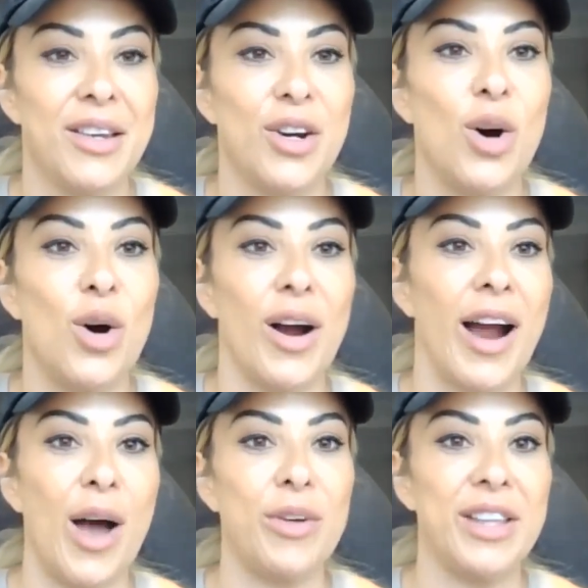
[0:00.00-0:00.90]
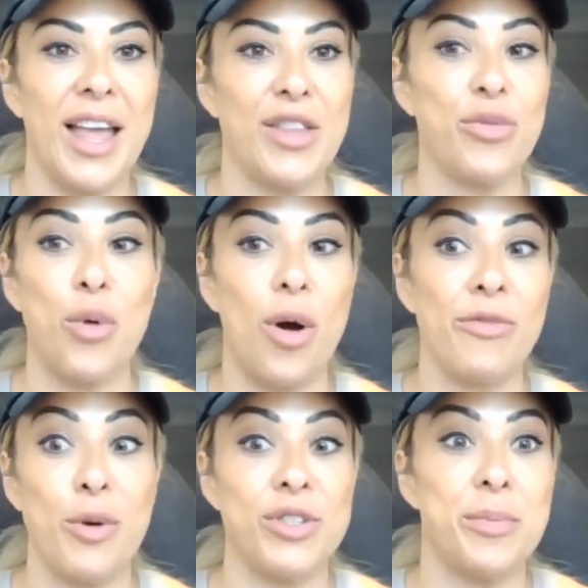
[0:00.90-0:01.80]
Or I would like throw a
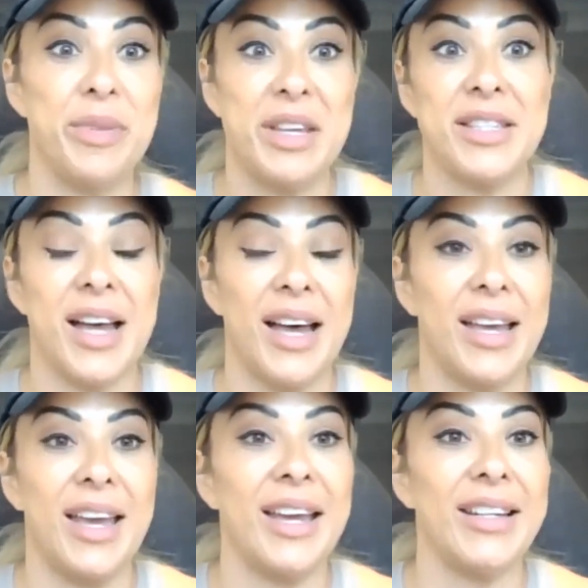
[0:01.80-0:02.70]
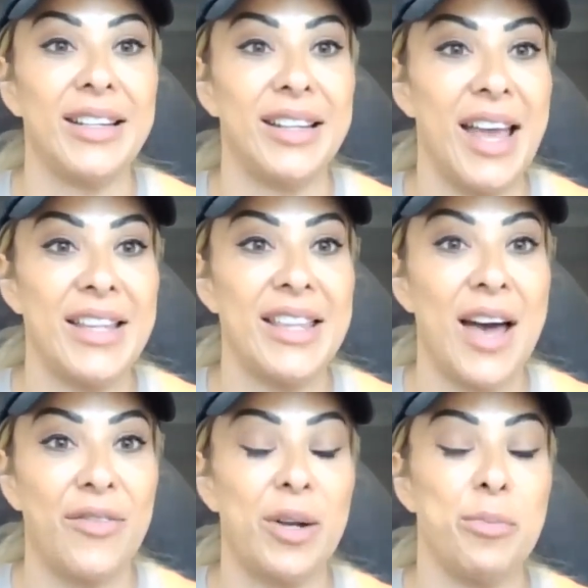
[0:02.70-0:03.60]
frozen pizza in like the
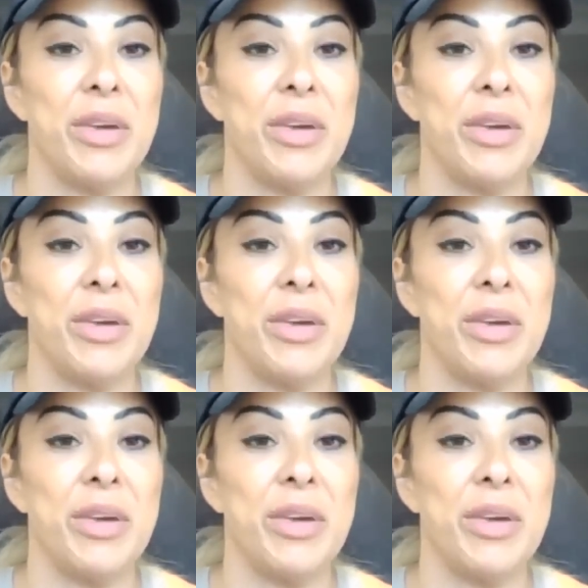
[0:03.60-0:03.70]
oven